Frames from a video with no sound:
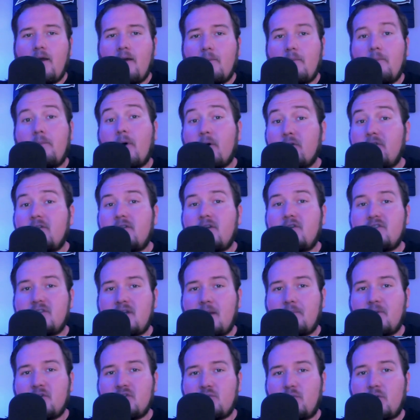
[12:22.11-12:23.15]
Both of those
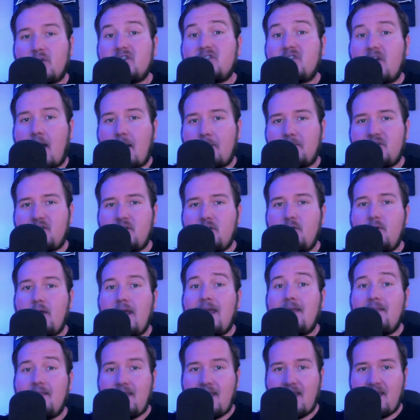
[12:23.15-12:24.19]
numbers were top 2
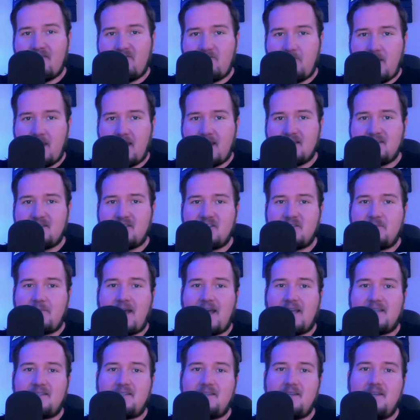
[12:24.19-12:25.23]
in the FBS this
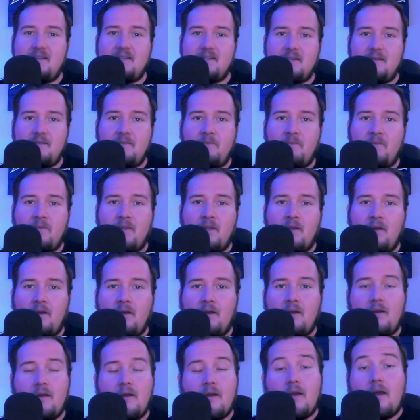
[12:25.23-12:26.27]
past season.
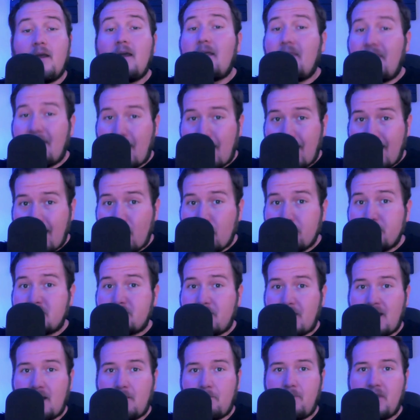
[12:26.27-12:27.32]
That helps
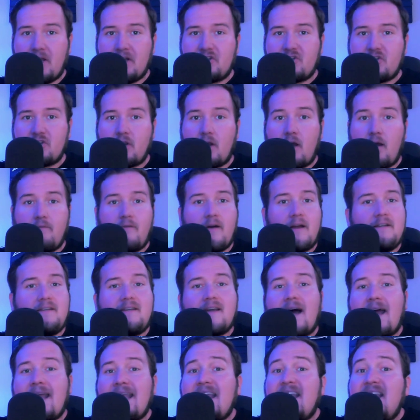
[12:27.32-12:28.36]
paint a picture of a
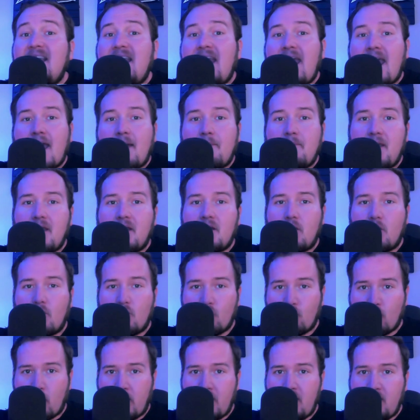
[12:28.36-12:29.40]
dynamic
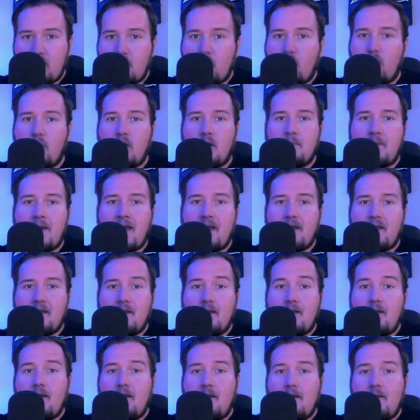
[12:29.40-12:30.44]
running quarterback
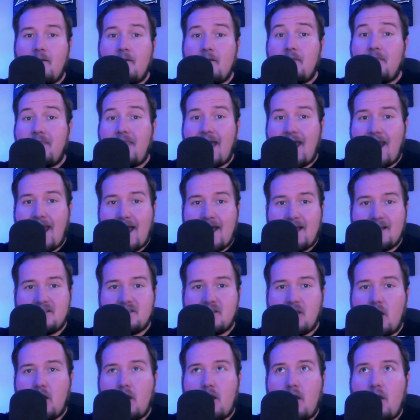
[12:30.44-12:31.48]
that has
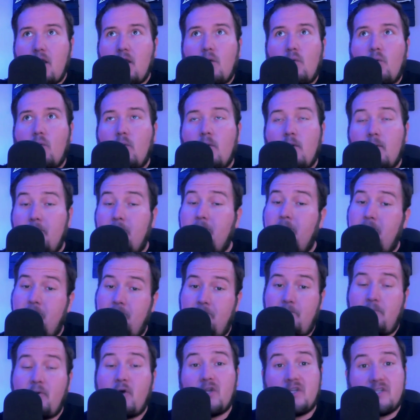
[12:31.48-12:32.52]

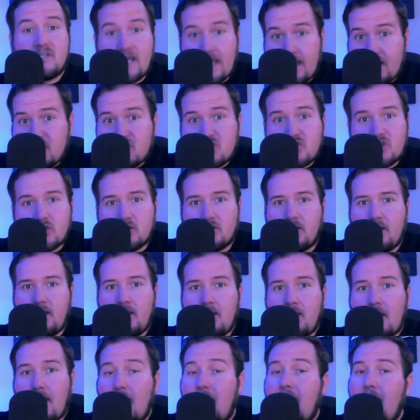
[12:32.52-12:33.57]
potentially